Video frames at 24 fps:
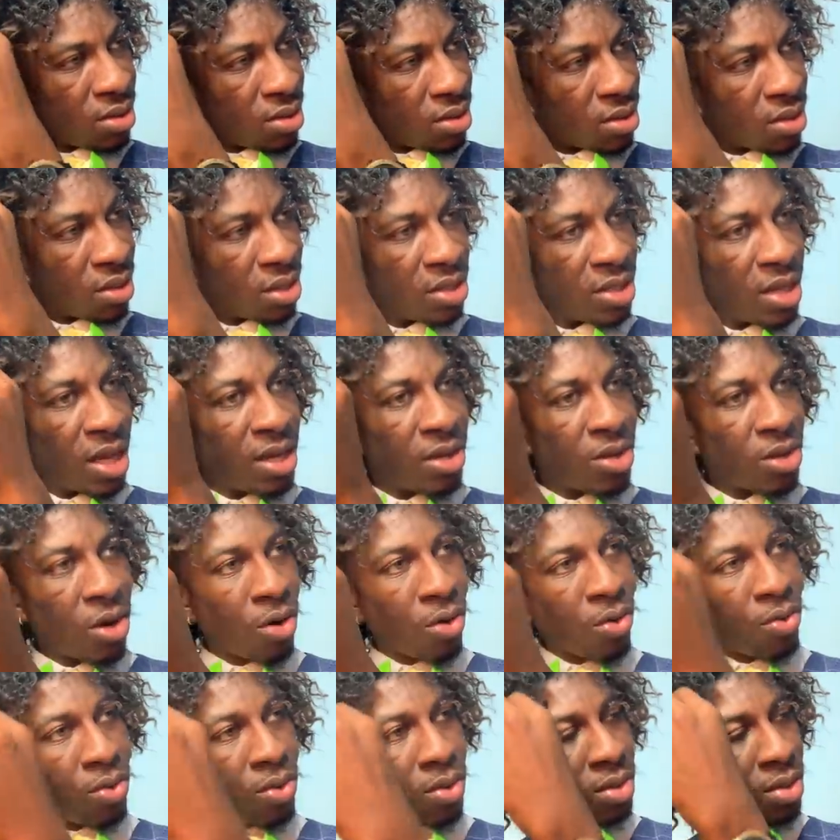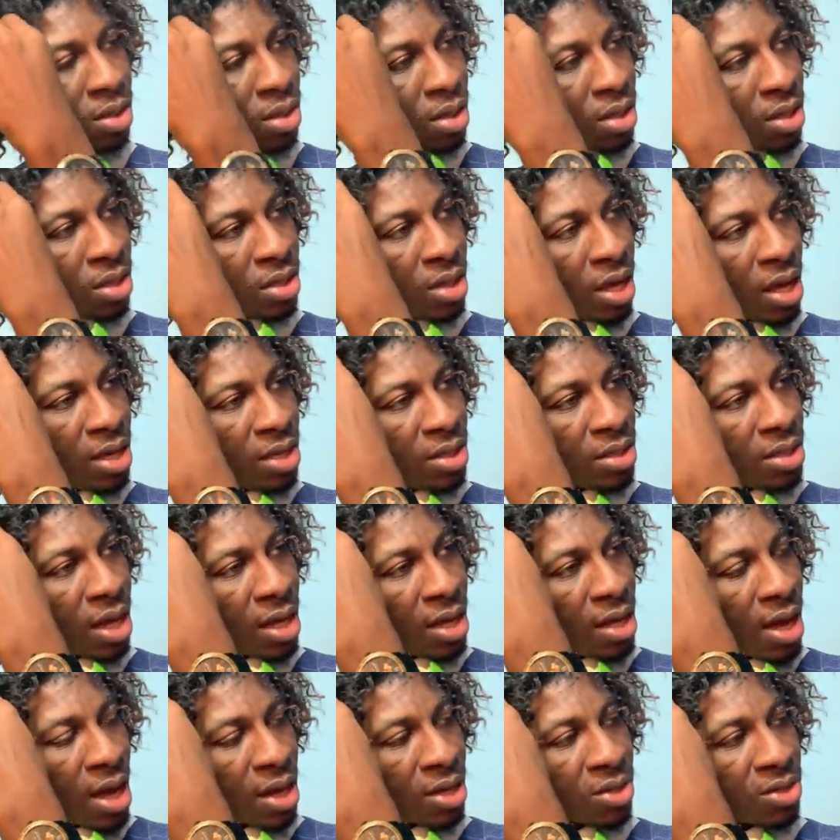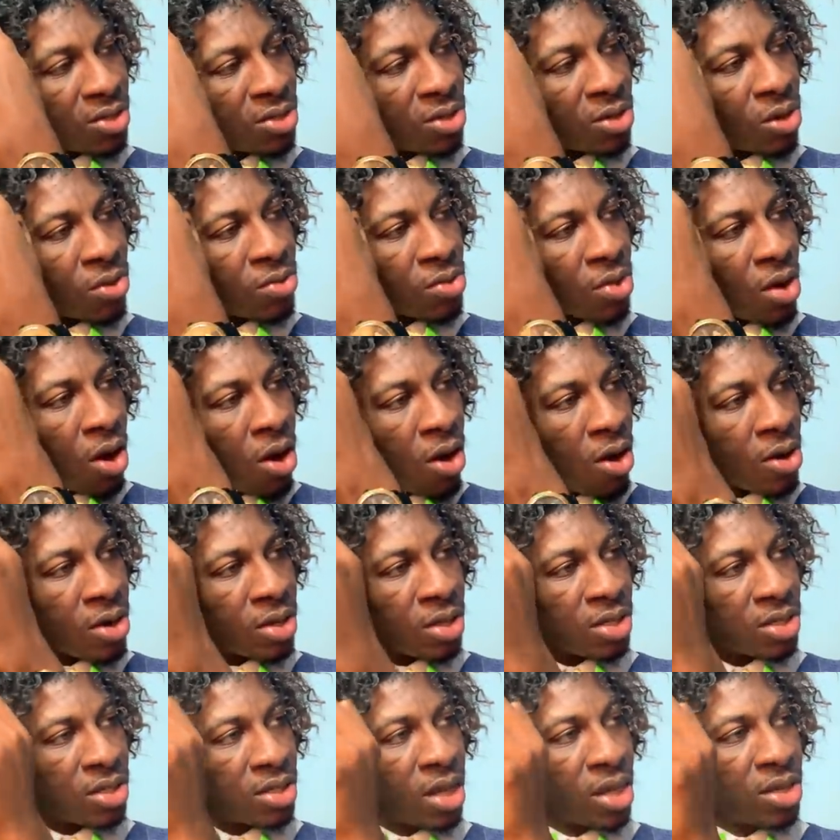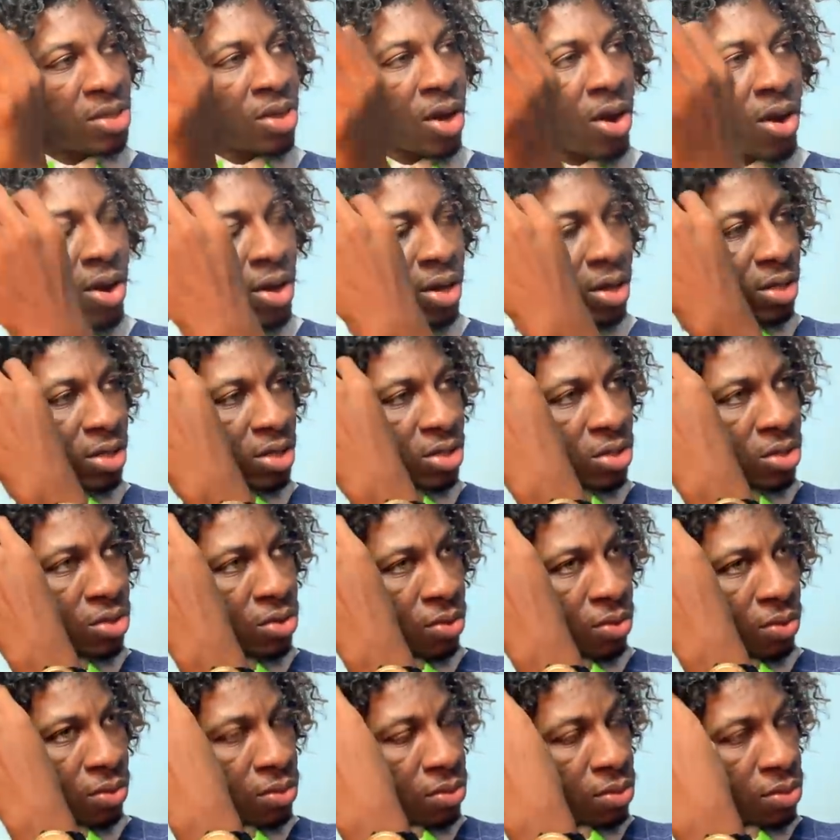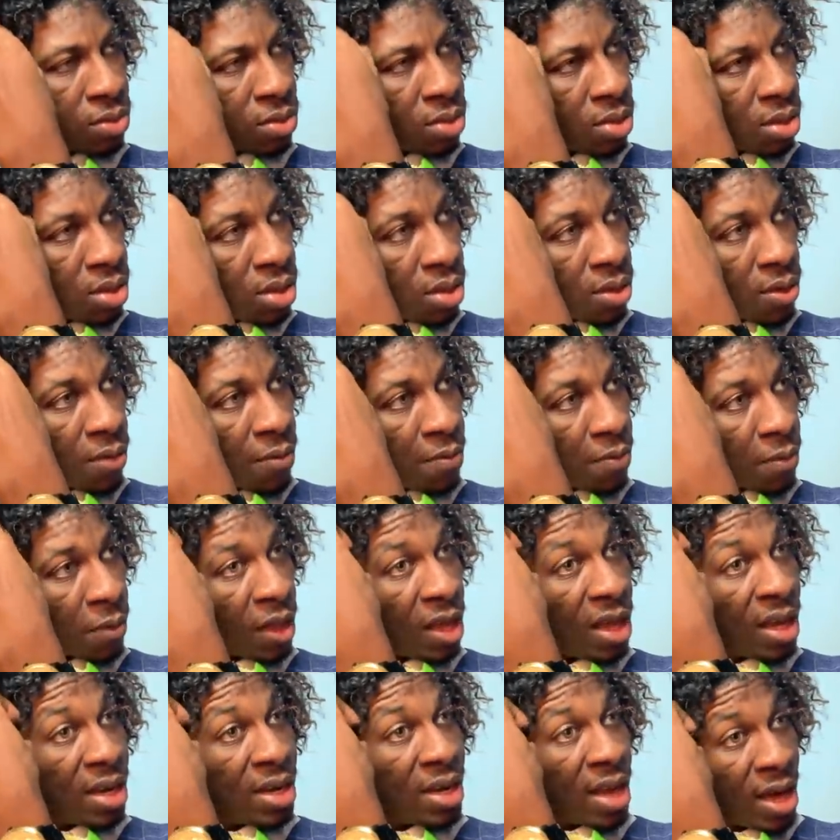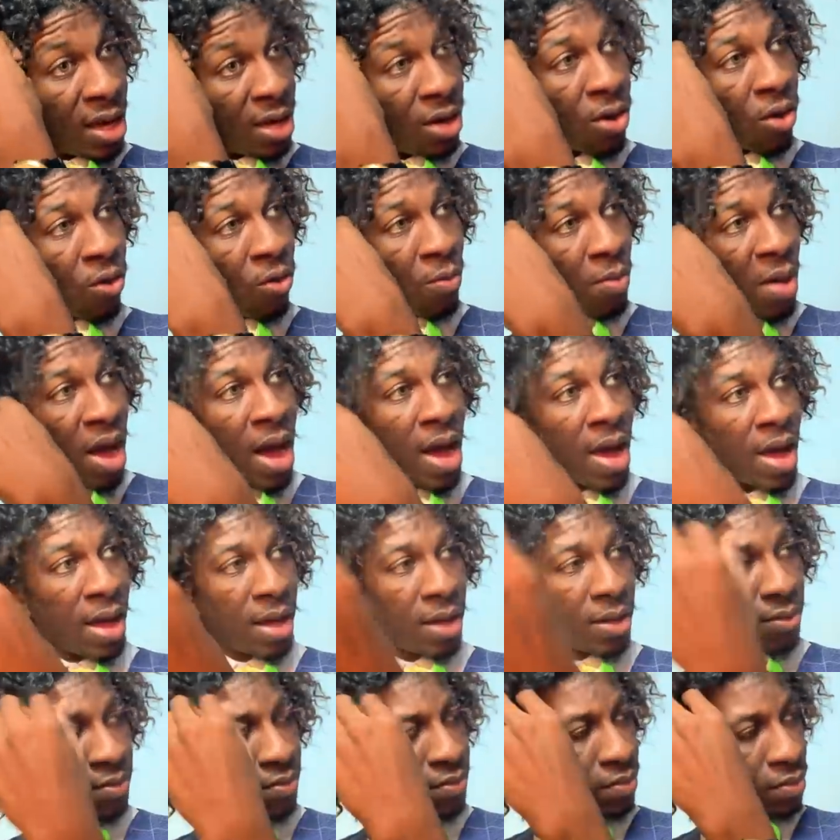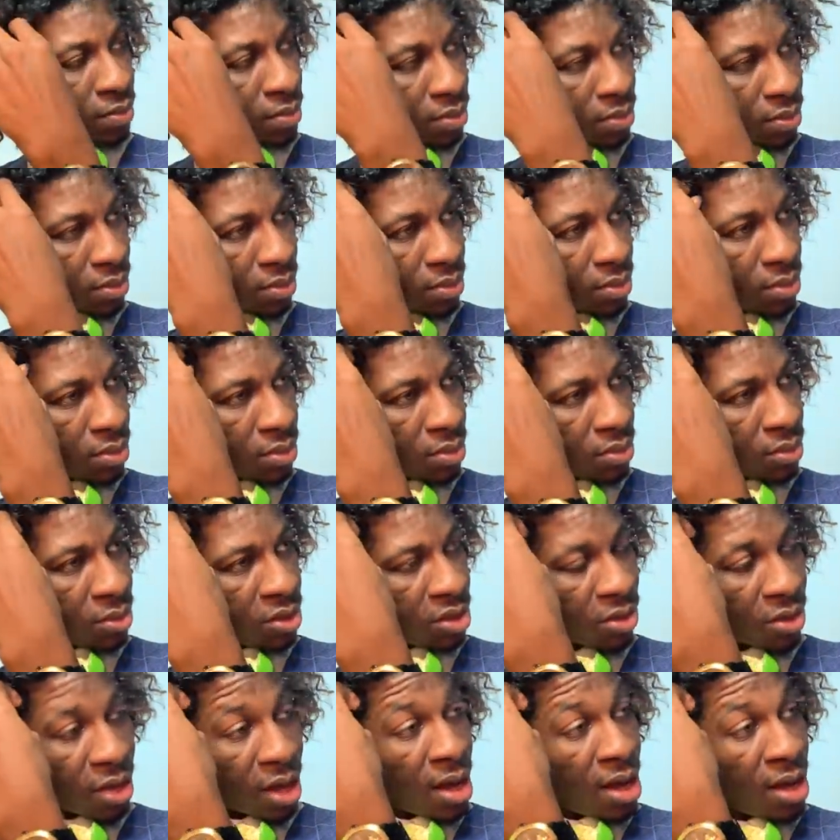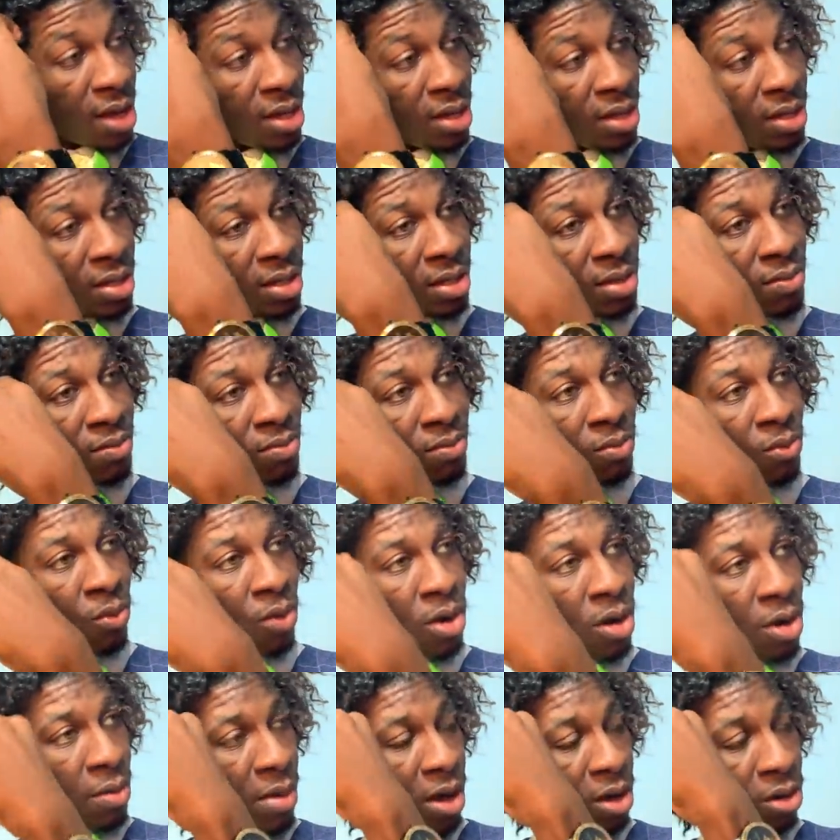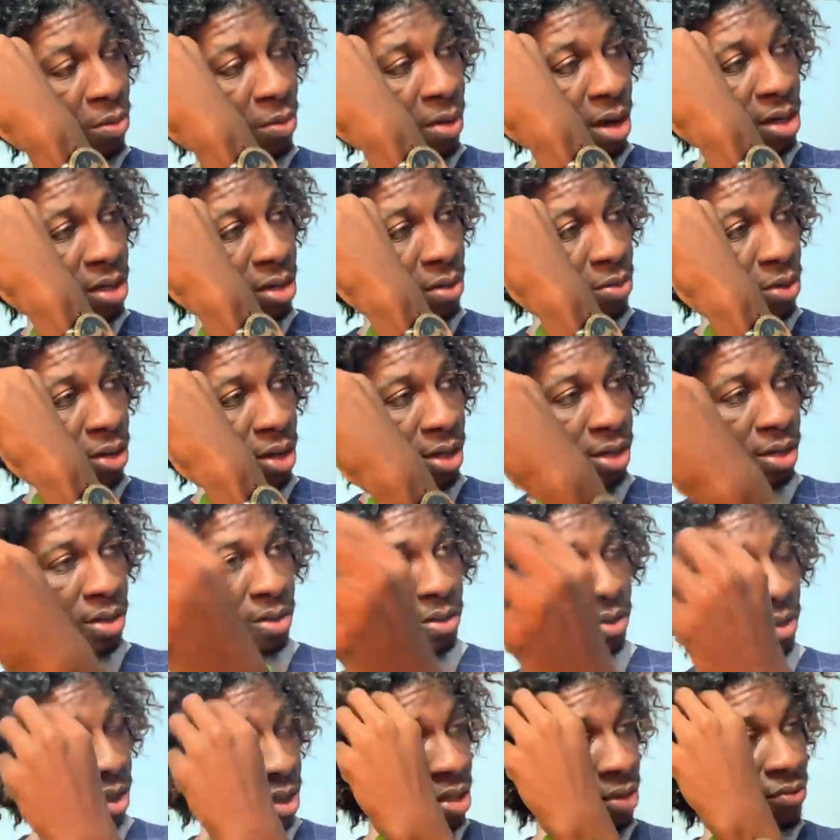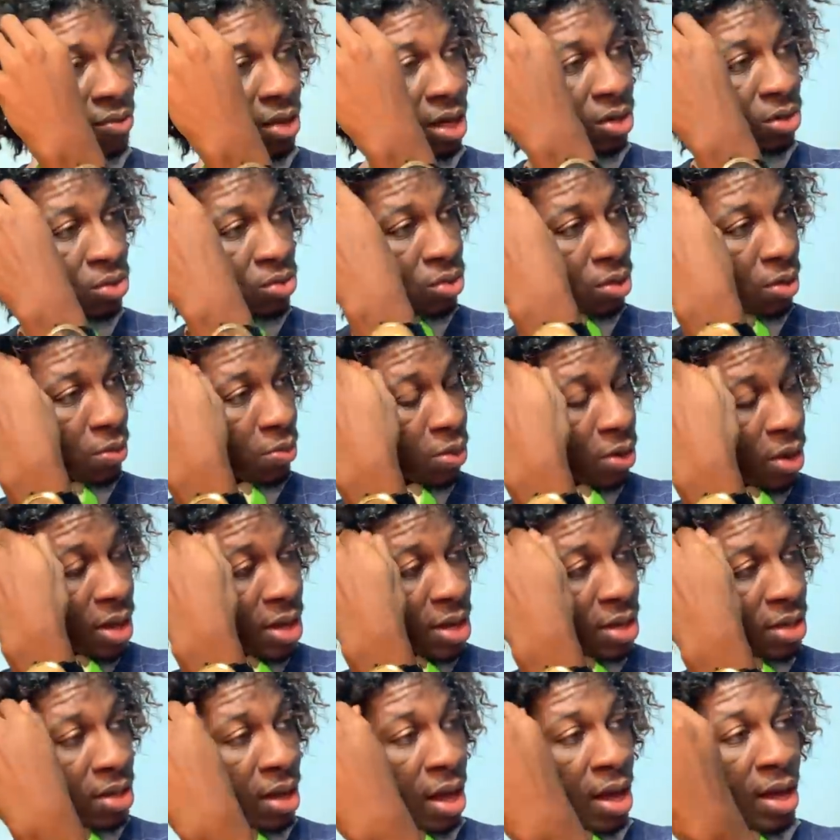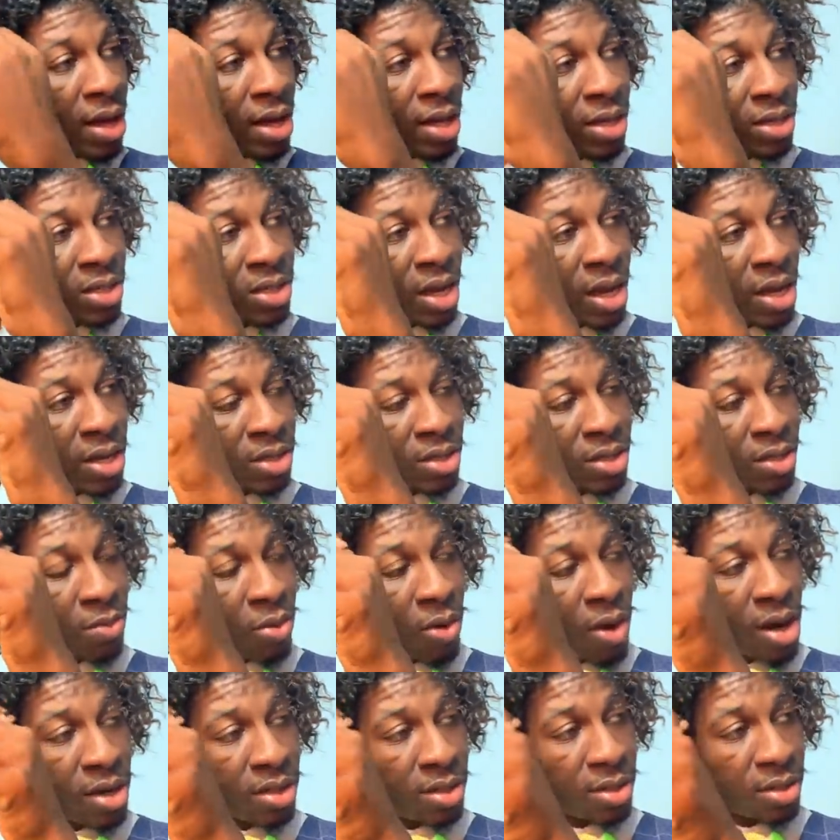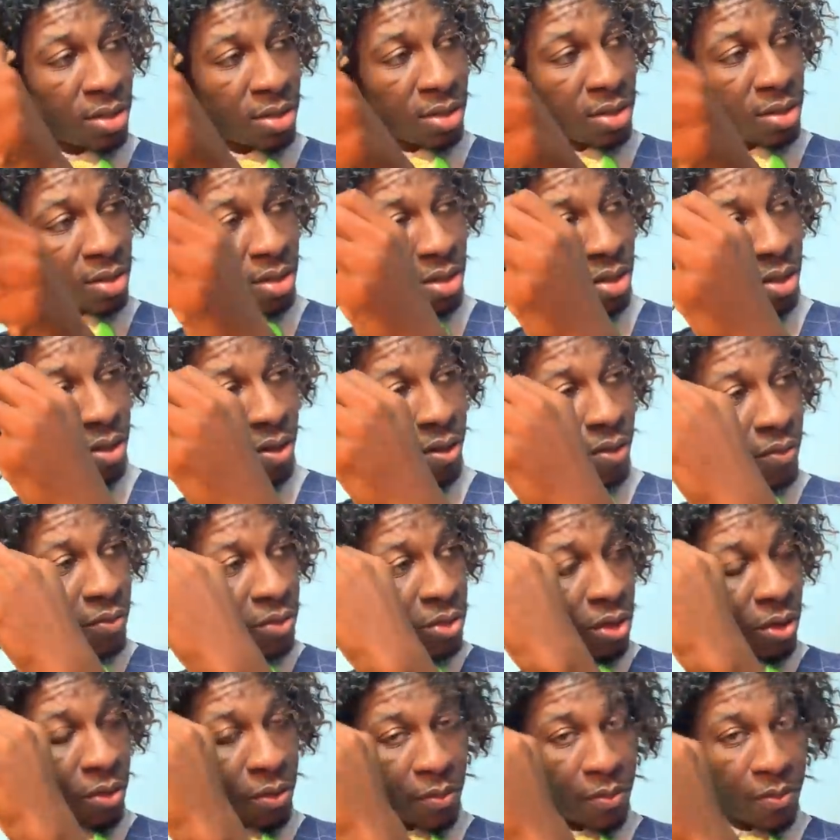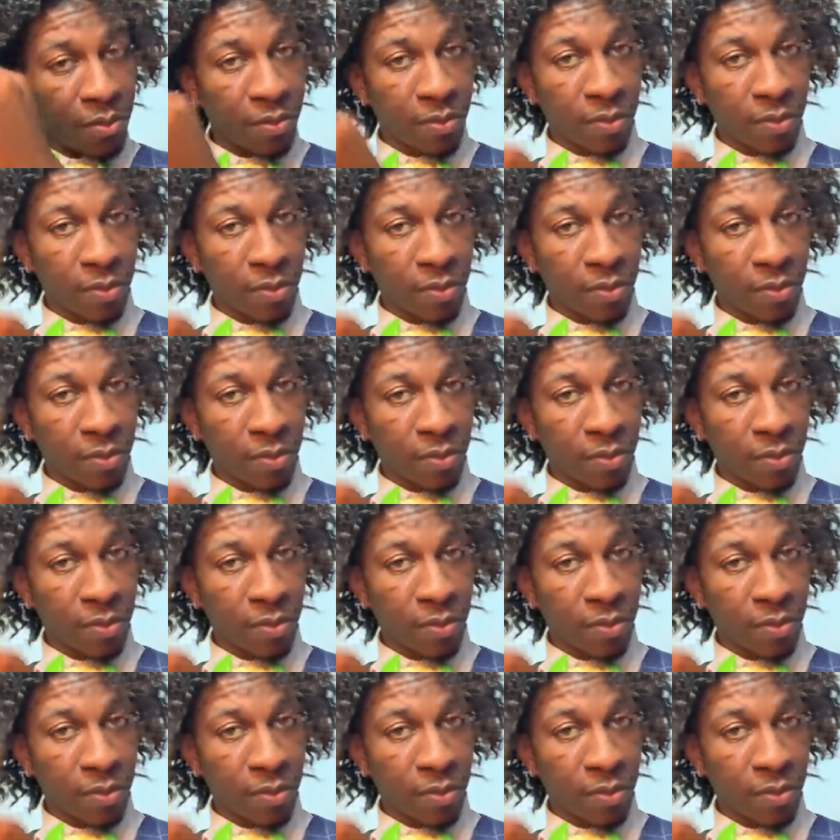because they know they they got a certain audience they targeted to, and they going by. So they ain't even worried about nobody complaining. And if they do complain, they ain't changing the prices. So